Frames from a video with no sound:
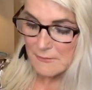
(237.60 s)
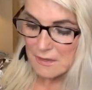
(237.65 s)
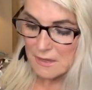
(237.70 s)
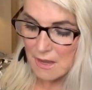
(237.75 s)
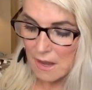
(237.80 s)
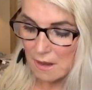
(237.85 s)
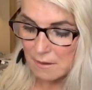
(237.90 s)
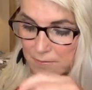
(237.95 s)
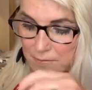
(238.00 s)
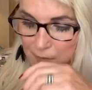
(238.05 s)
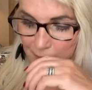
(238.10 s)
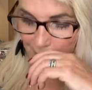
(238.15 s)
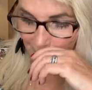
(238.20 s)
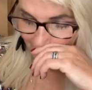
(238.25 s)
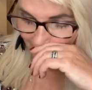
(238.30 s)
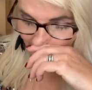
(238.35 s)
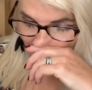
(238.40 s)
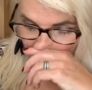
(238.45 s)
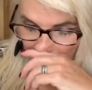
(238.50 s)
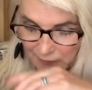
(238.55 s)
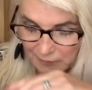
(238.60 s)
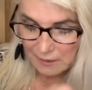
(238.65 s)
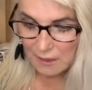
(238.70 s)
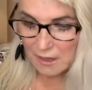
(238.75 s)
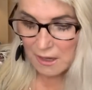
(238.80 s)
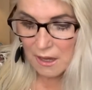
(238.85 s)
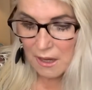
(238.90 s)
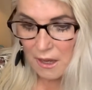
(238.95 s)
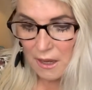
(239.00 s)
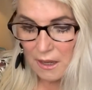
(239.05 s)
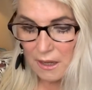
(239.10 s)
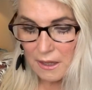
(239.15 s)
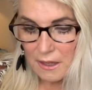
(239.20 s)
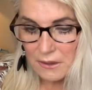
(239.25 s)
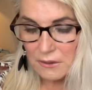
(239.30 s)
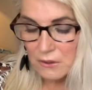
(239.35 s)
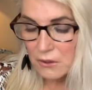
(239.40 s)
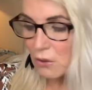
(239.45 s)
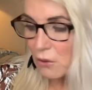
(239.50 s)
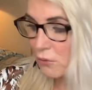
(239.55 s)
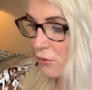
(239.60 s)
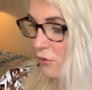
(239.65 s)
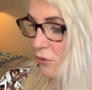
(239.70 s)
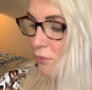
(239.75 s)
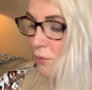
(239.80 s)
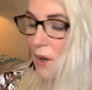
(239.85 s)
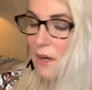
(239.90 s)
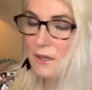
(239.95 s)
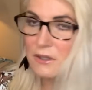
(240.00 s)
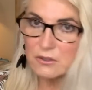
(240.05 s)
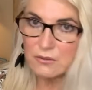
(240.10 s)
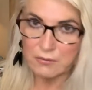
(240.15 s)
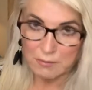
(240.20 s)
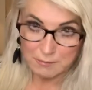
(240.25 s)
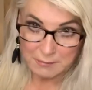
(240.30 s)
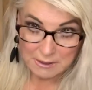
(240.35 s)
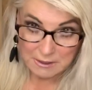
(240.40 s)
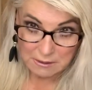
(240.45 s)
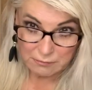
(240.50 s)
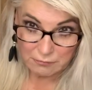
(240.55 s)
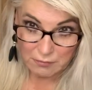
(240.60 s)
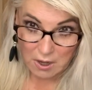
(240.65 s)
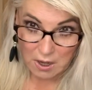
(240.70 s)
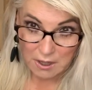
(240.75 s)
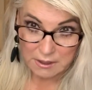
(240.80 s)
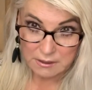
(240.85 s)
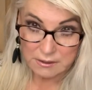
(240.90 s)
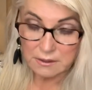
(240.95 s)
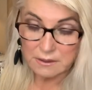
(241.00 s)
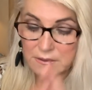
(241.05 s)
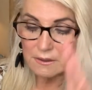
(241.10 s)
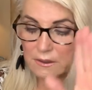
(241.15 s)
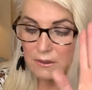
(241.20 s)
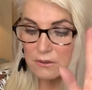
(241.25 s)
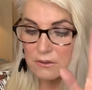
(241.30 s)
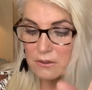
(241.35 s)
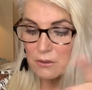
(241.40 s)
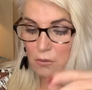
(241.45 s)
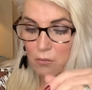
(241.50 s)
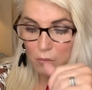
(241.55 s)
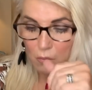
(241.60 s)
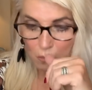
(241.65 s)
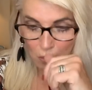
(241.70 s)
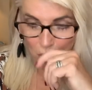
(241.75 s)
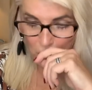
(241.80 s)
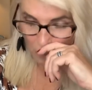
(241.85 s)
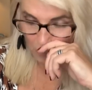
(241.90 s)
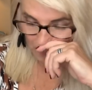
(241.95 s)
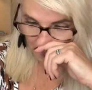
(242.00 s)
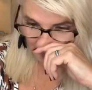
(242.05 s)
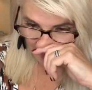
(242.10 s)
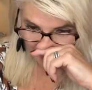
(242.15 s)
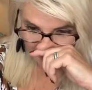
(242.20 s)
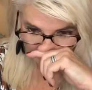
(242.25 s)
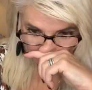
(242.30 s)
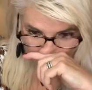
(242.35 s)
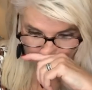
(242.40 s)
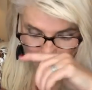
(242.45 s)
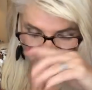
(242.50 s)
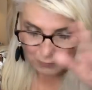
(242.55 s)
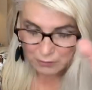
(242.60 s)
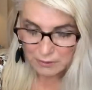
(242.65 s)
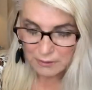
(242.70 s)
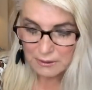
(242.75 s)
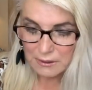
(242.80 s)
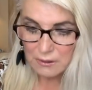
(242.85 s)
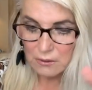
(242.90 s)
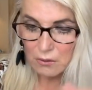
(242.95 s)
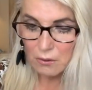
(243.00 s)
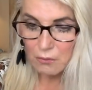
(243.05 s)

Yeah. Indigo thread is from Evine. There's a app you can get